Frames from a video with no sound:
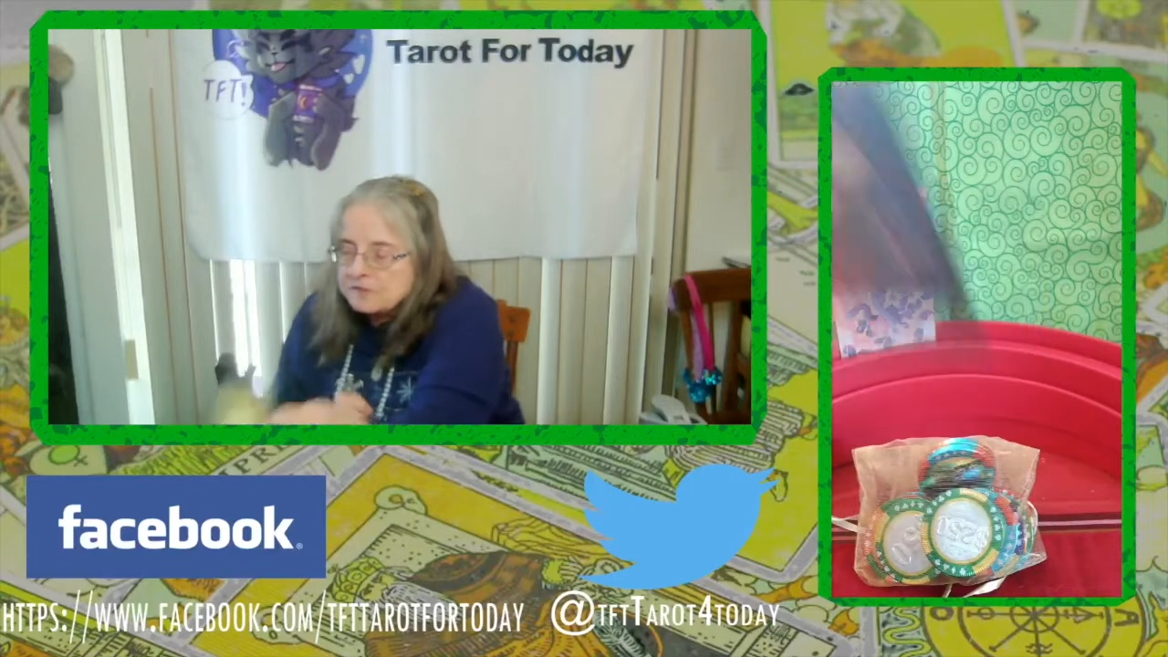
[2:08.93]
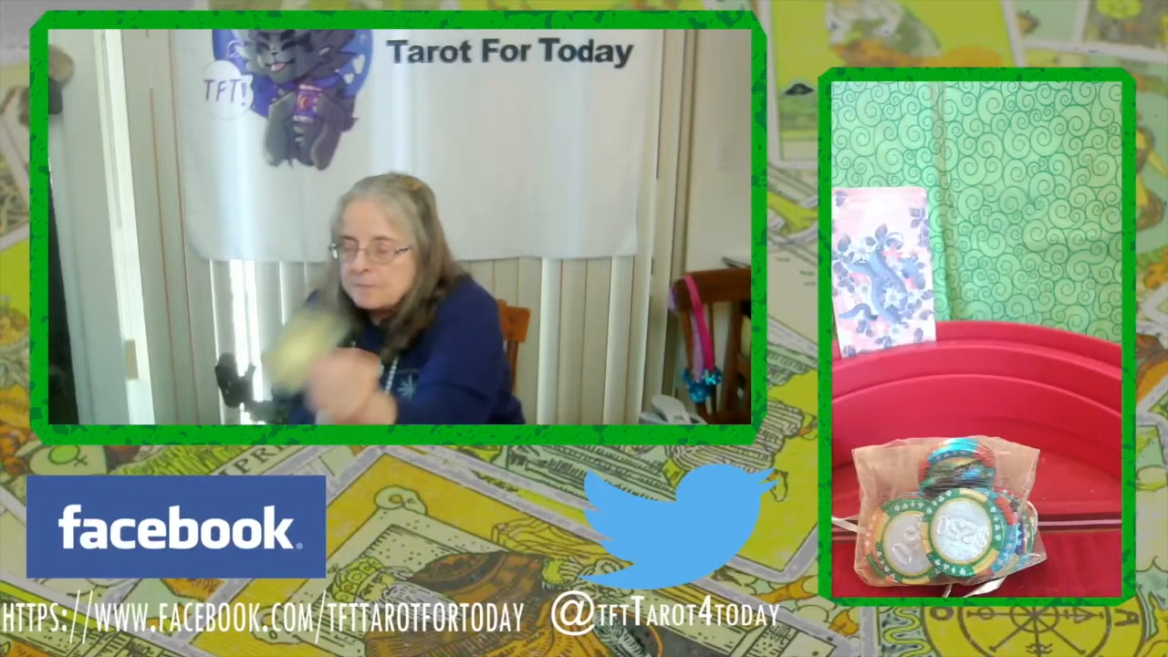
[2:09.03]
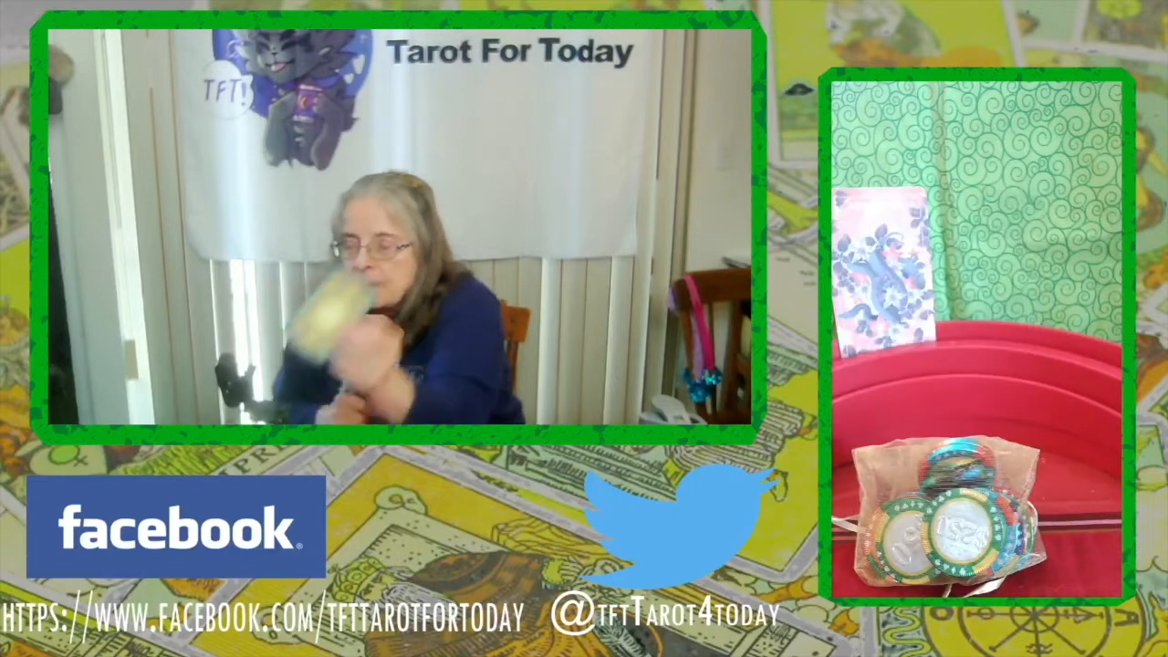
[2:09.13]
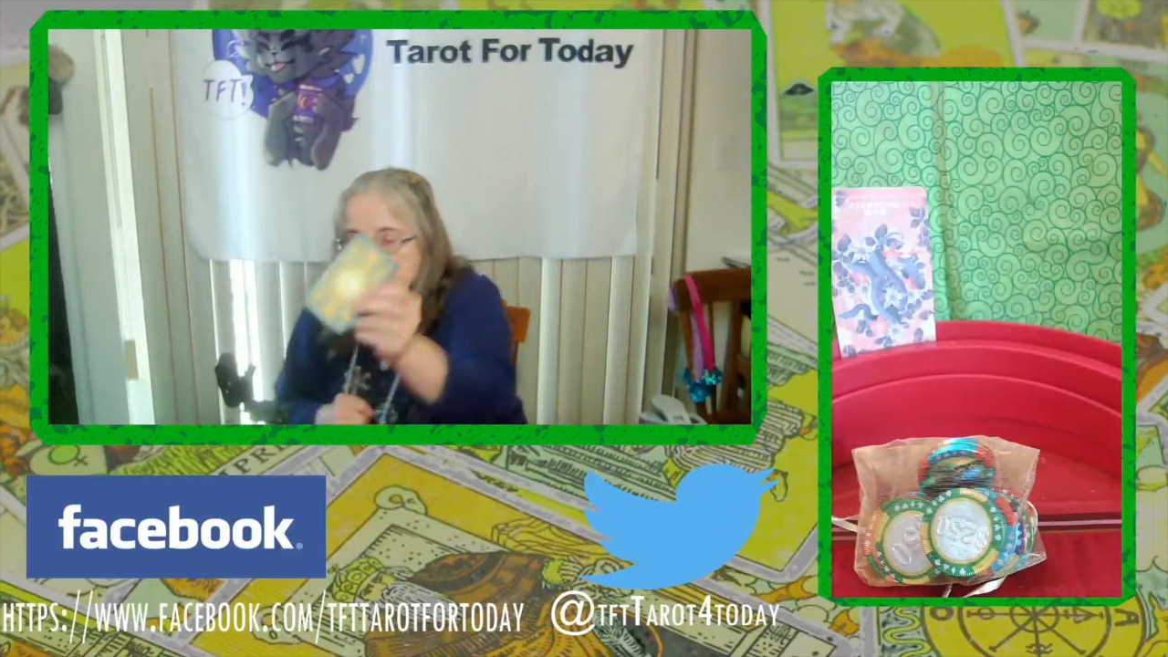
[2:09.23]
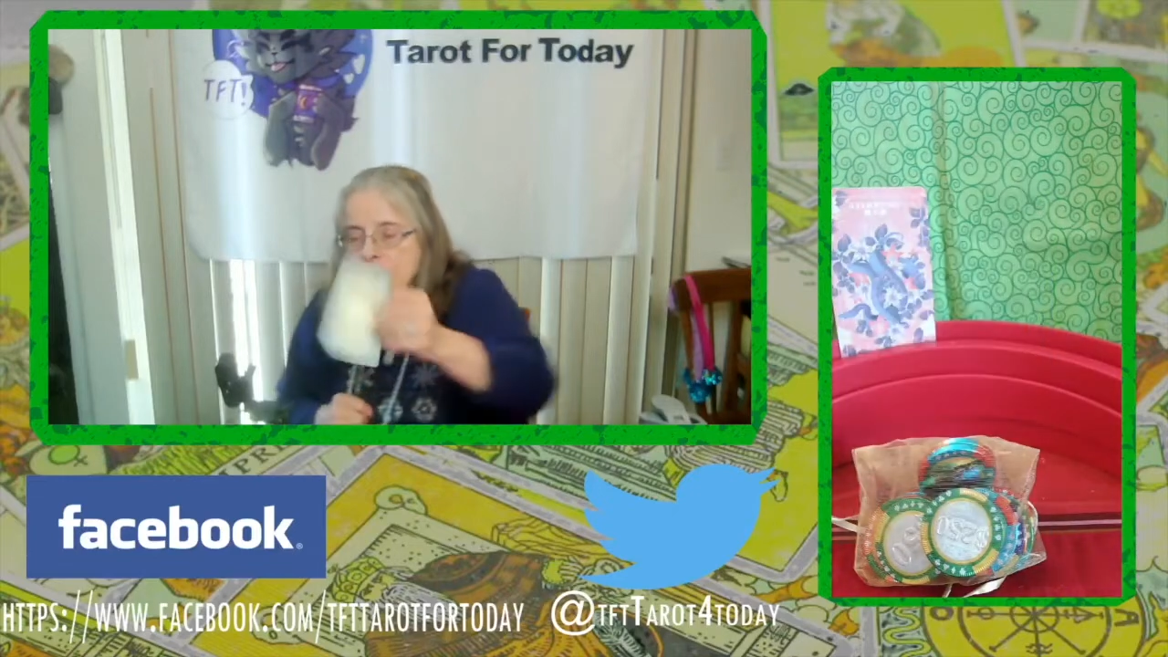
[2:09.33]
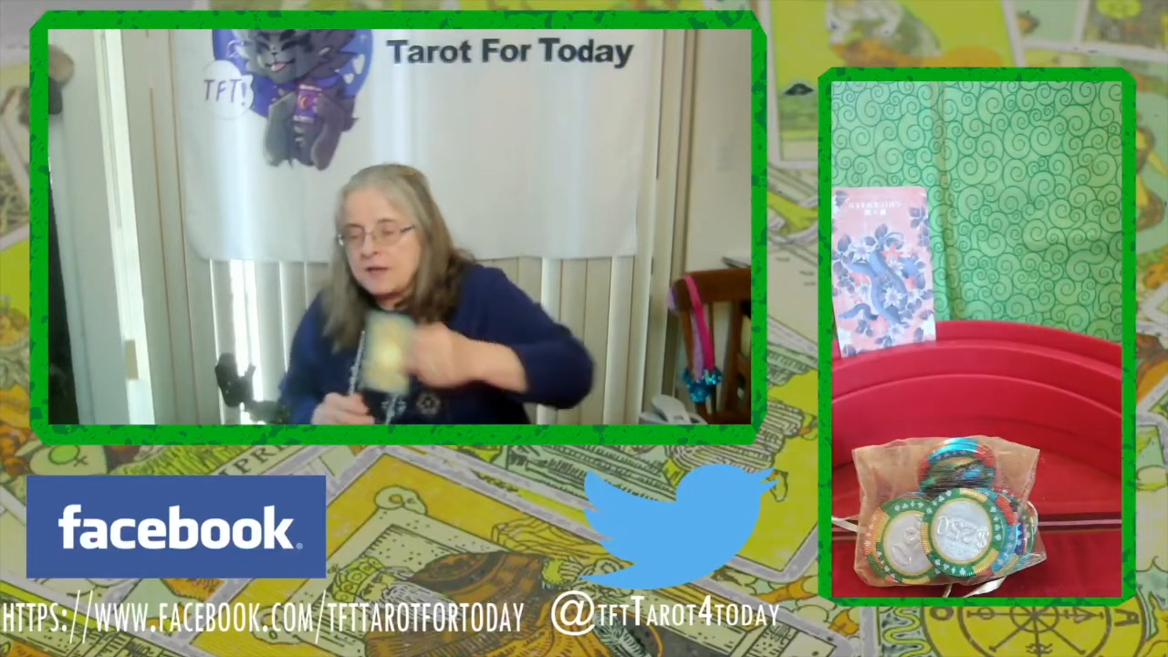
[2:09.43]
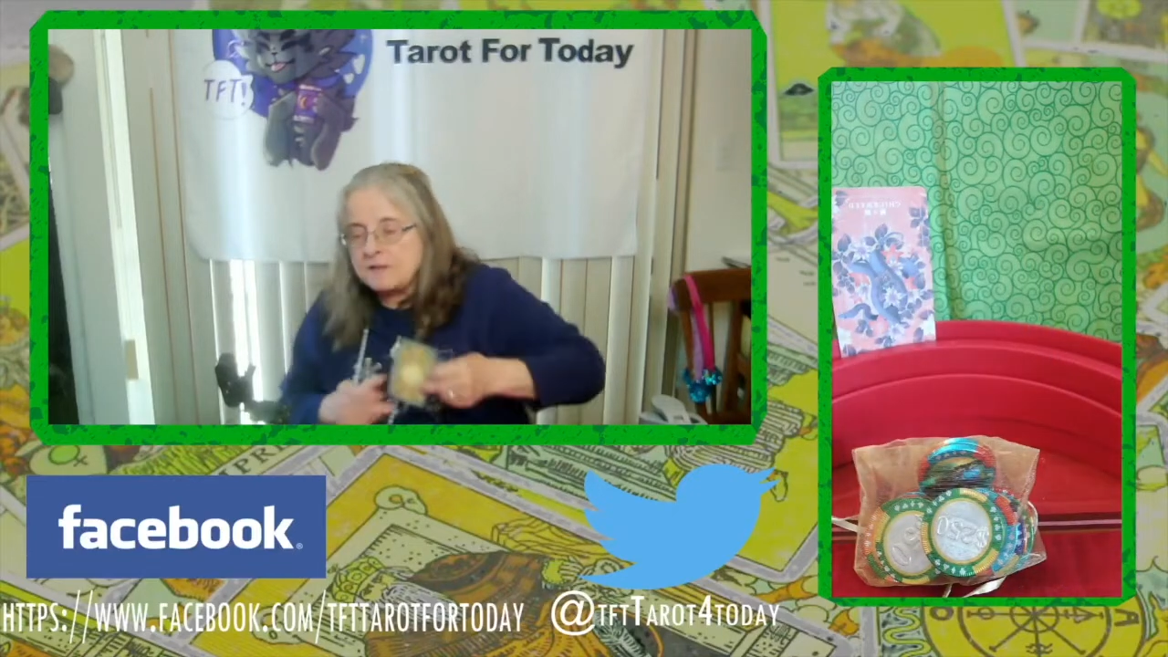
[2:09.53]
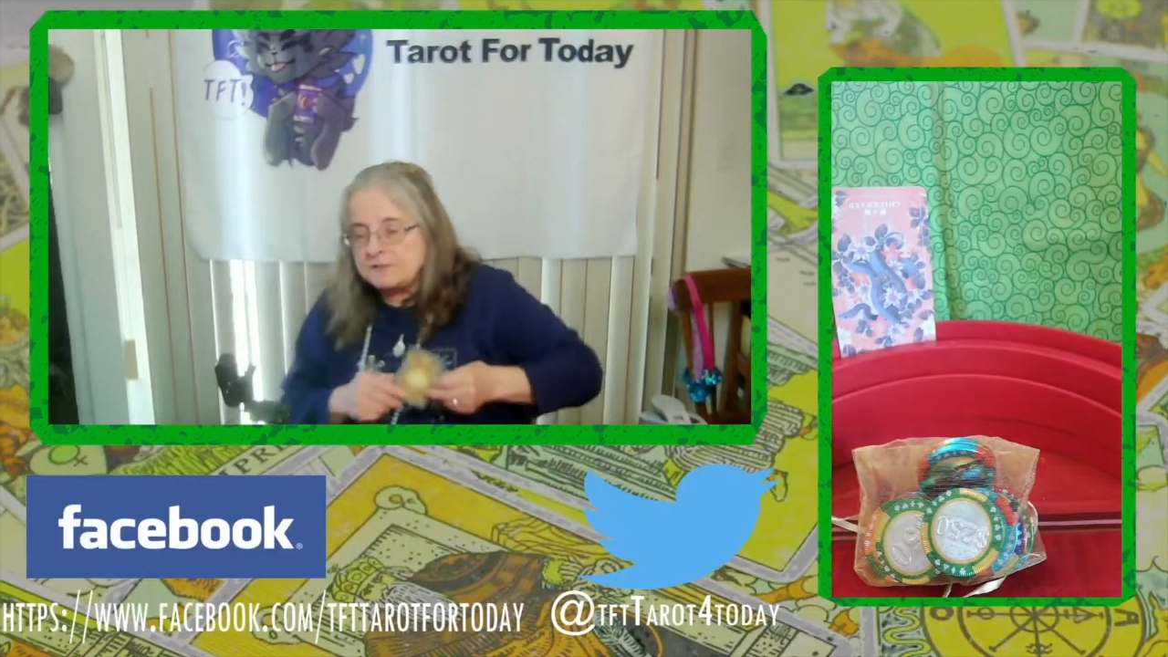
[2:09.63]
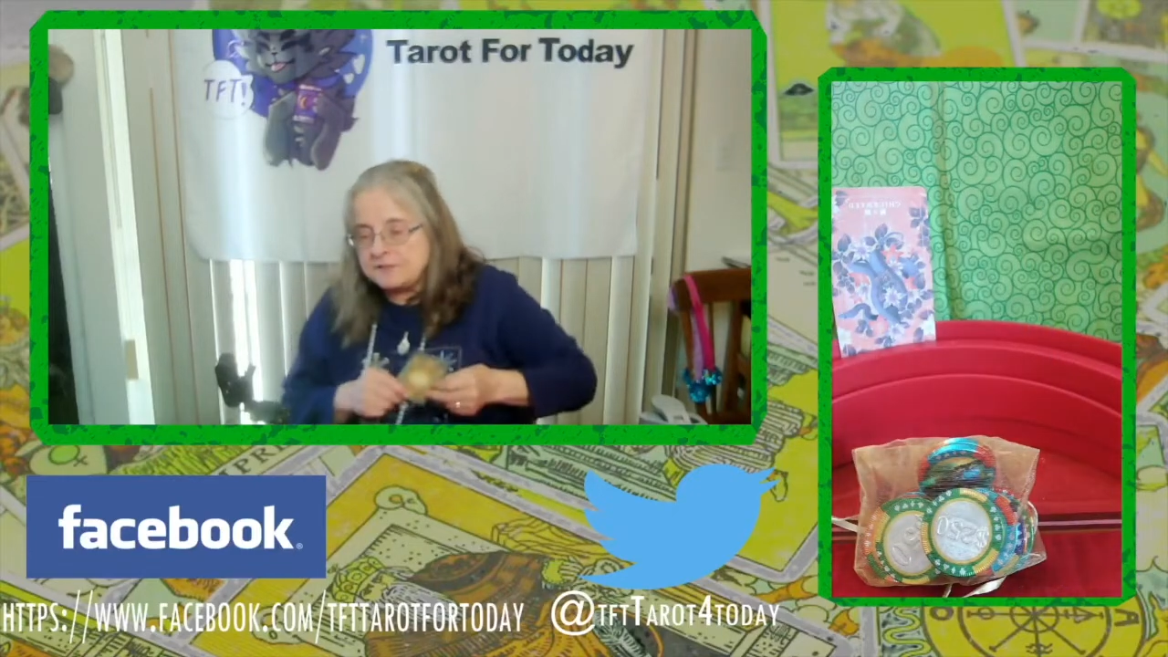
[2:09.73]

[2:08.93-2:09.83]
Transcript: And by the way, this